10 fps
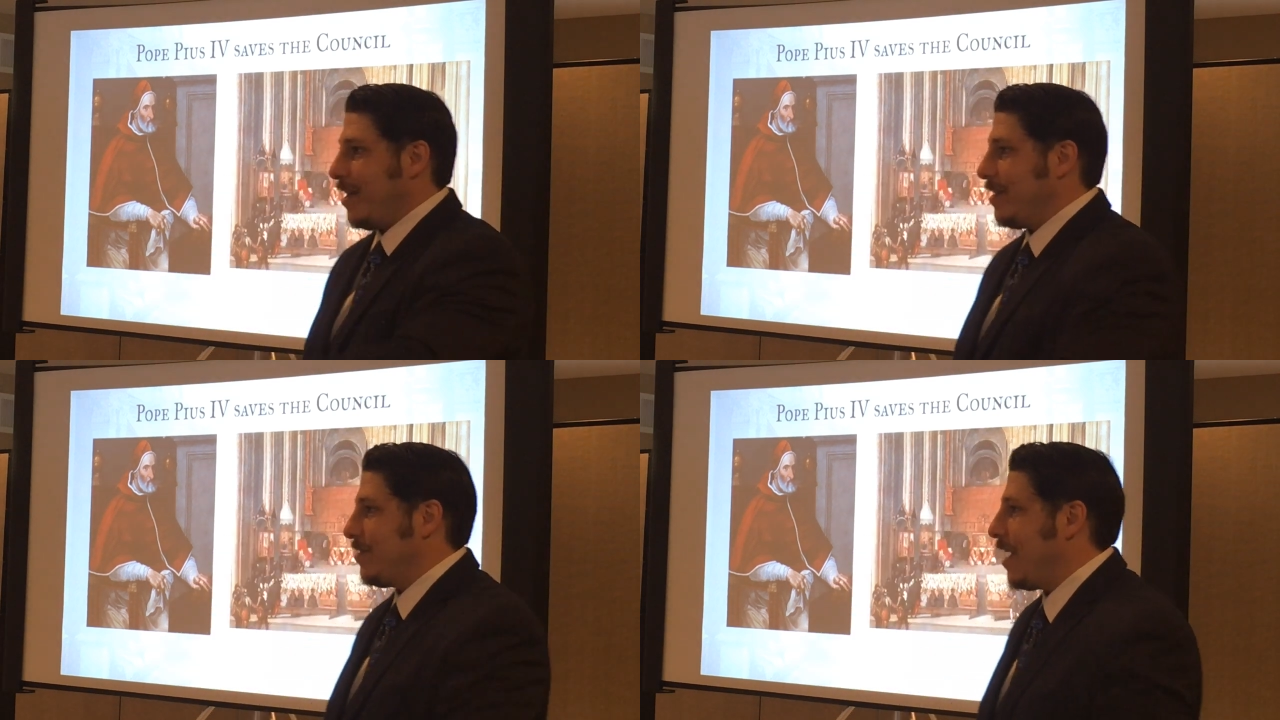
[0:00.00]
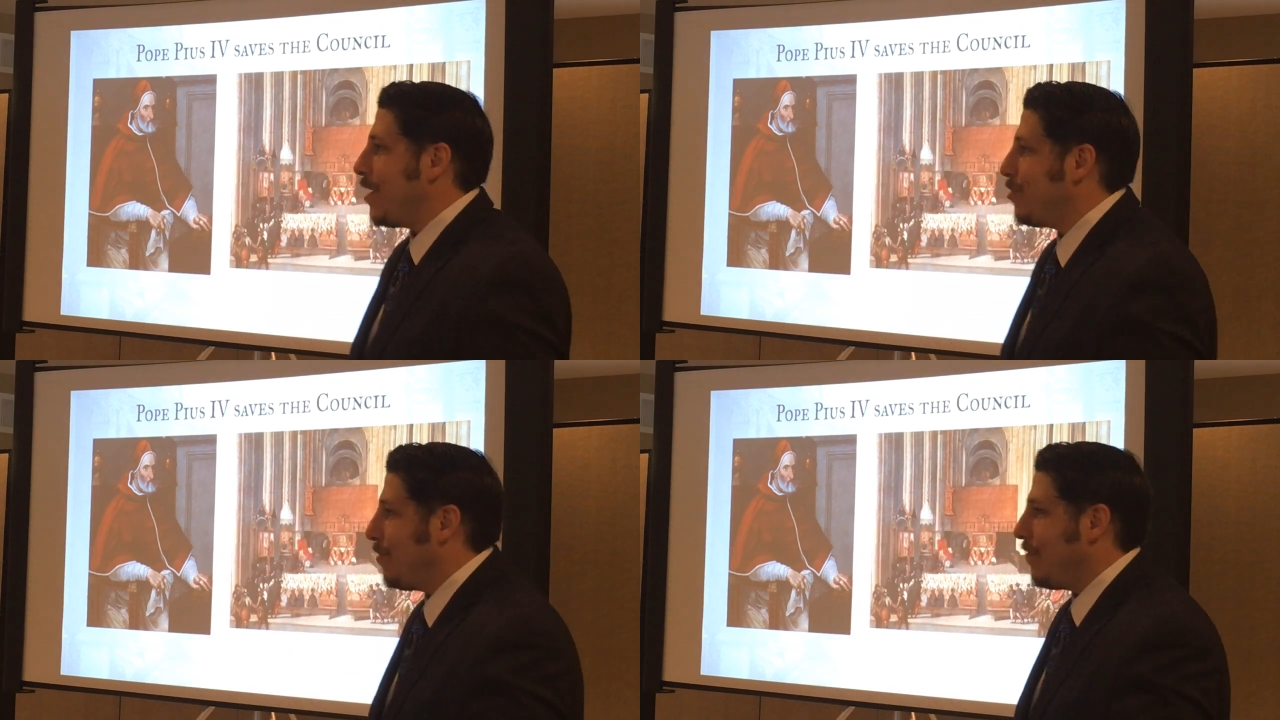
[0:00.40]
any
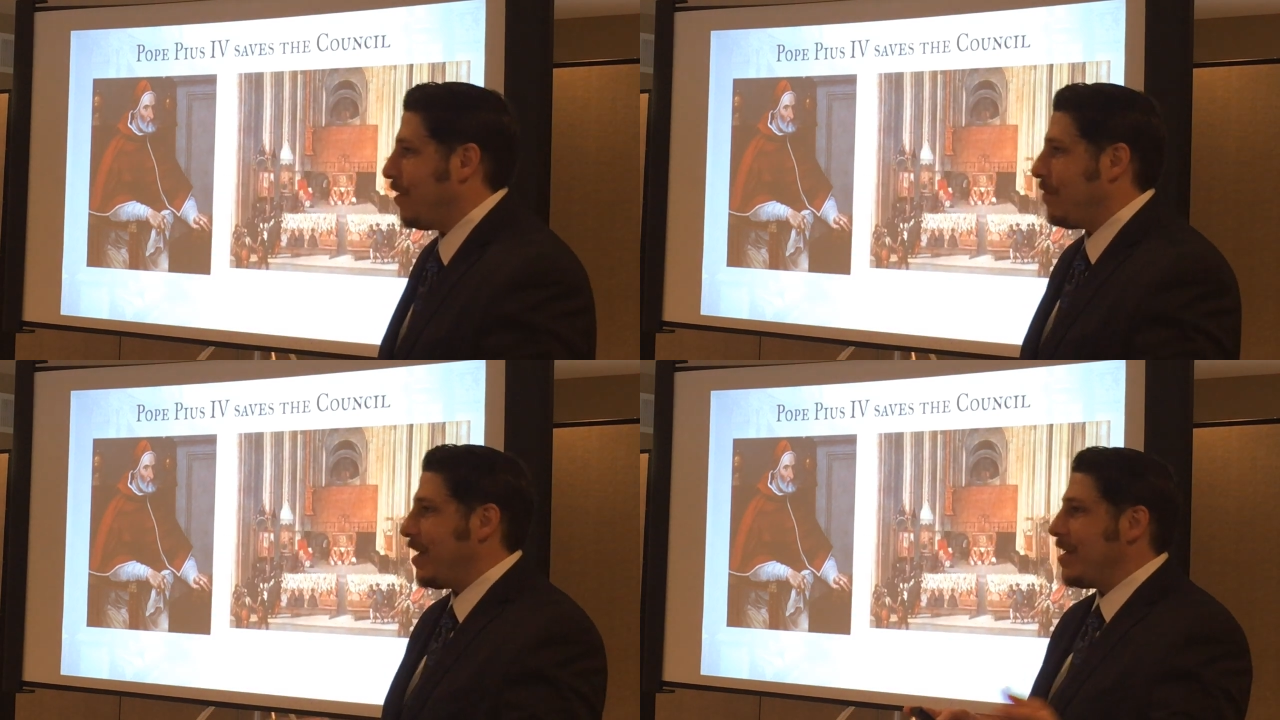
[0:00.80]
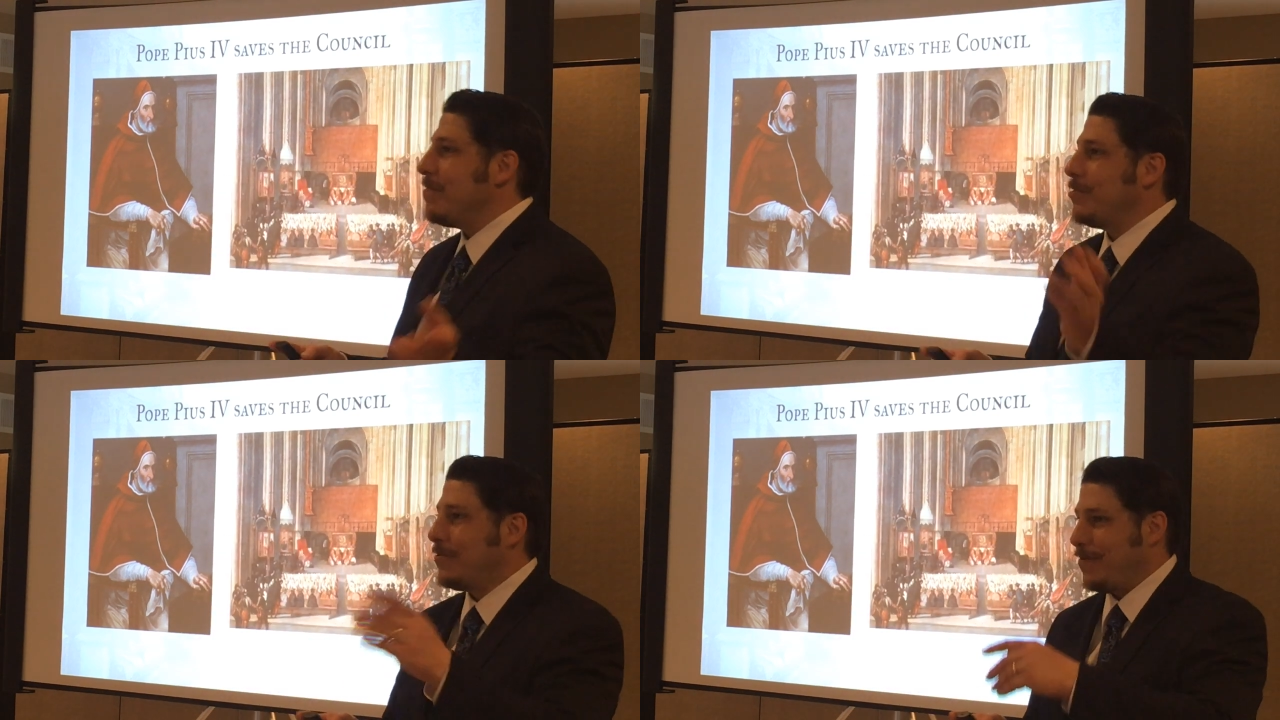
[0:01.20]
statue of him, any
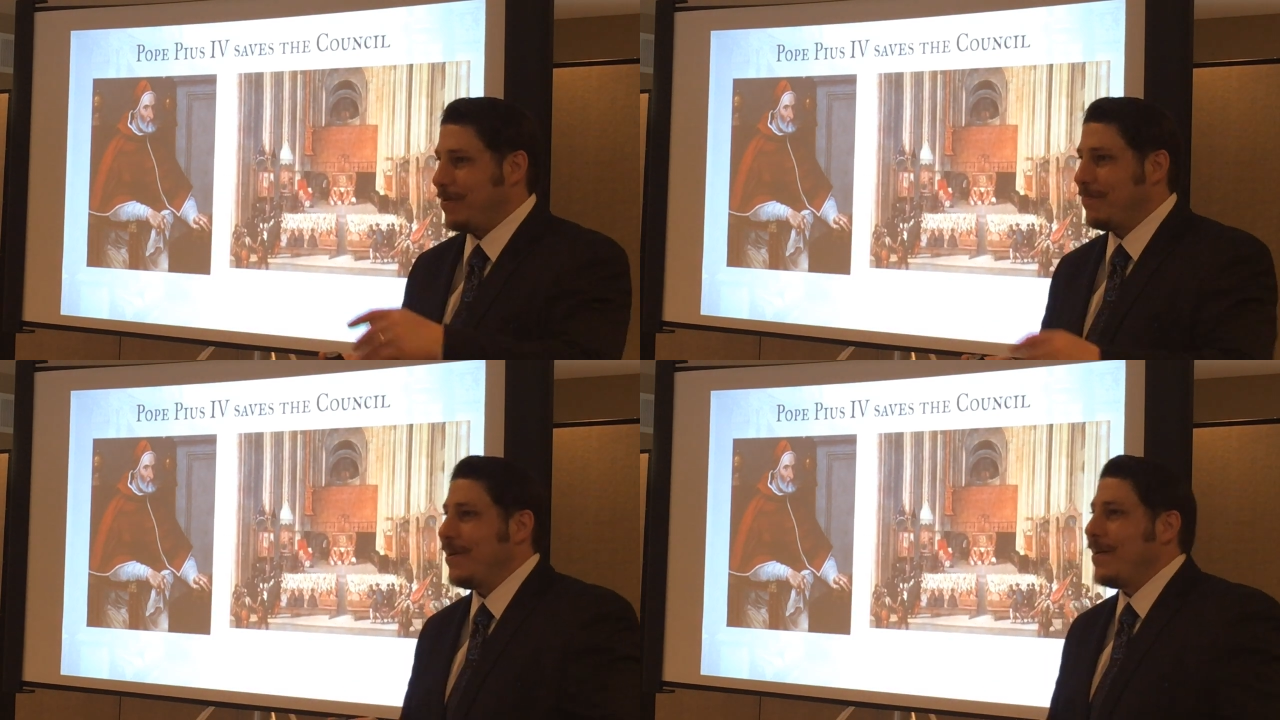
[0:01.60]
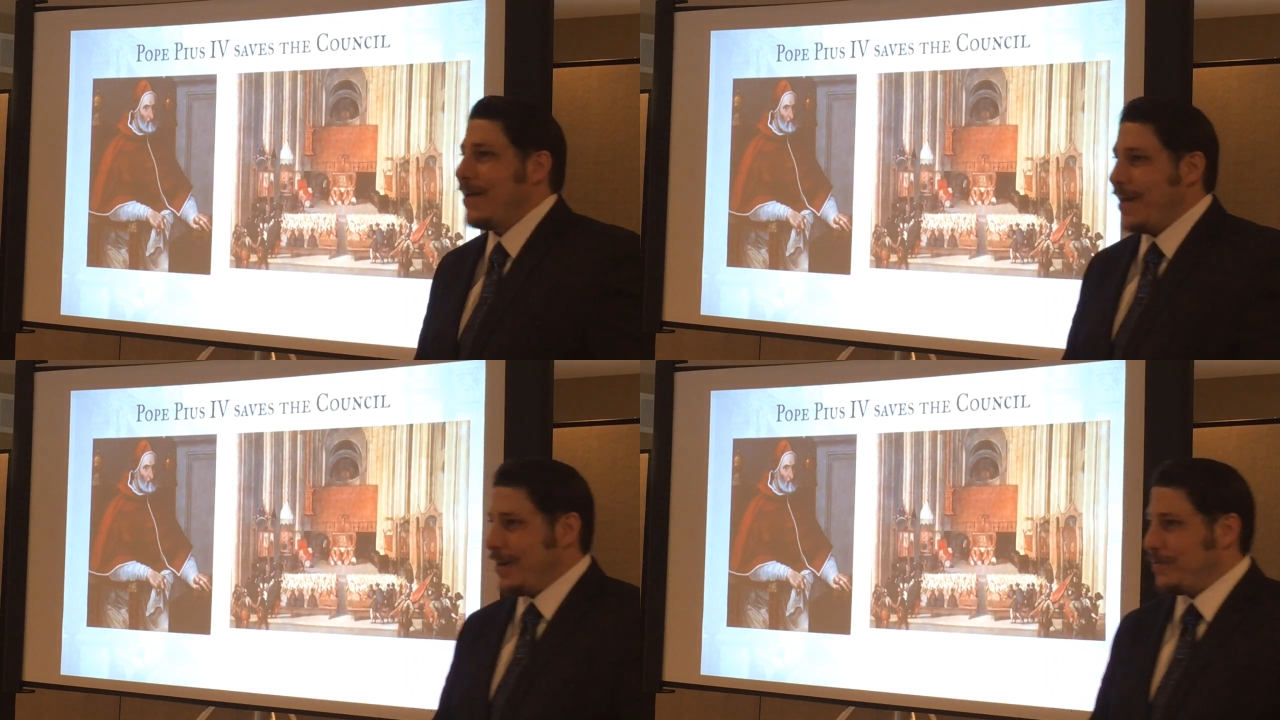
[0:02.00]
image of him,
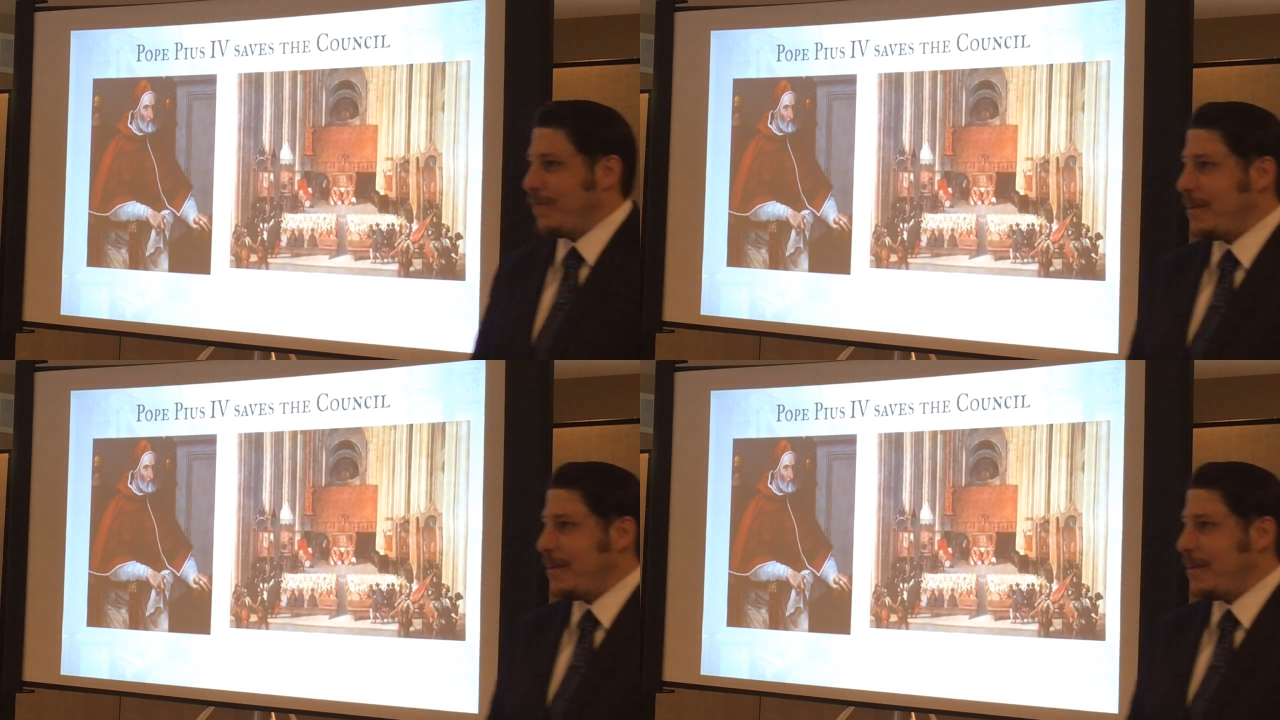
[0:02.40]
and his